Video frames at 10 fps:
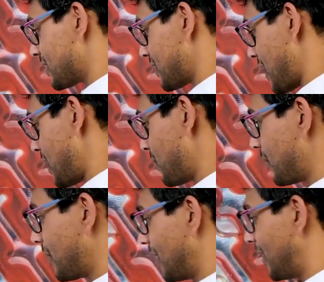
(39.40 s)
the same
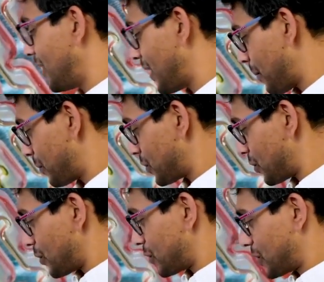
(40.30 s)
lamp
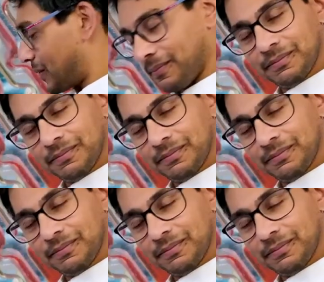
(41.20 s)
source.